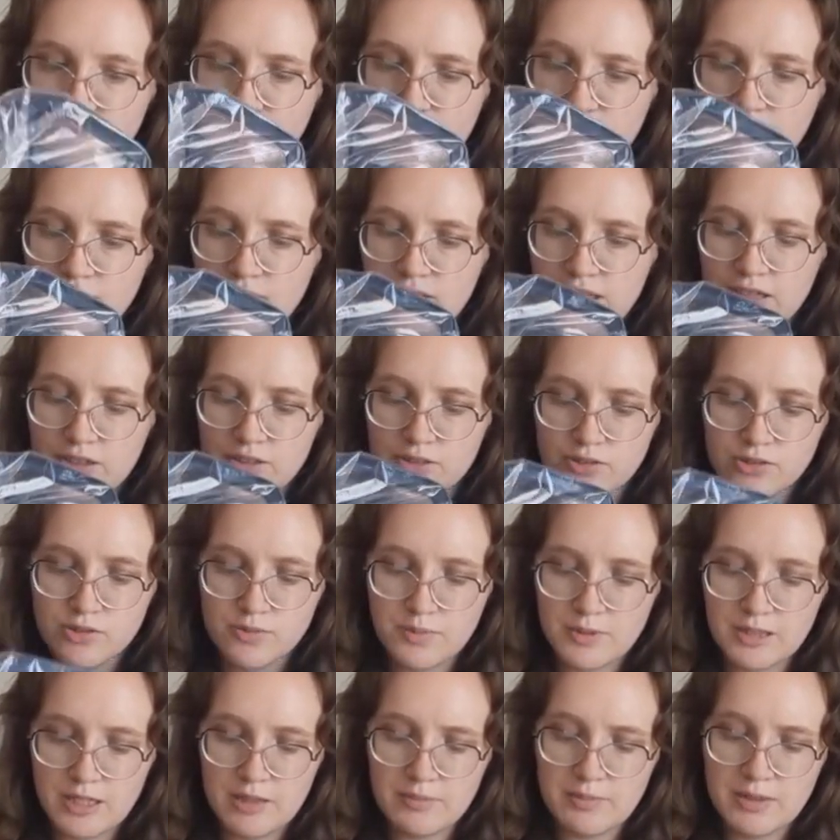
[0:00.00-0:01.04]
5 liters,
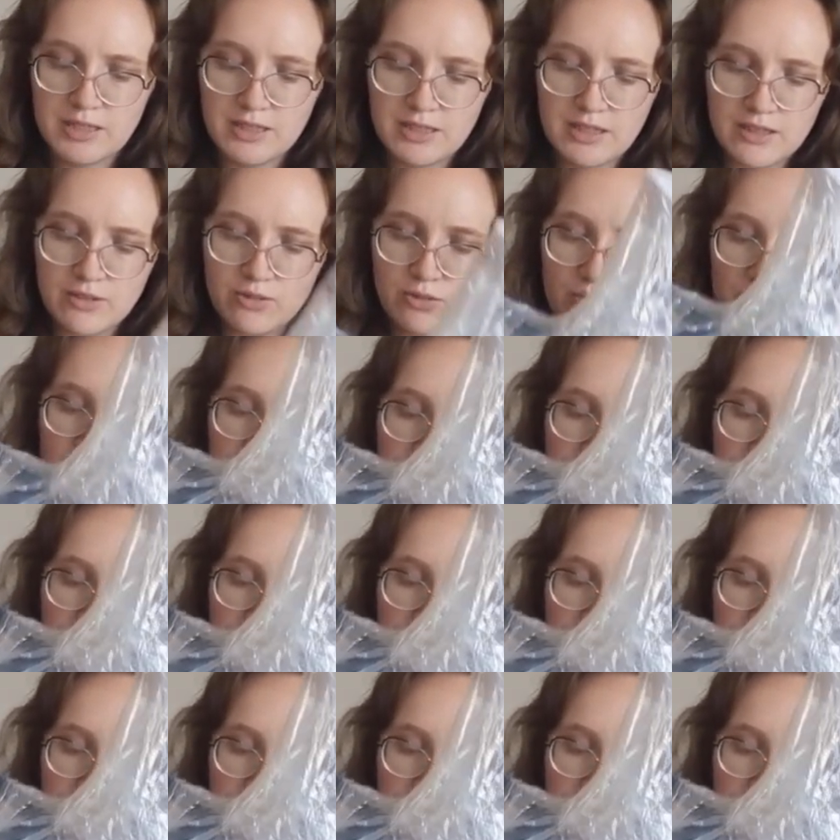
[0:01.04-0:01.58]
but I mean, I thought it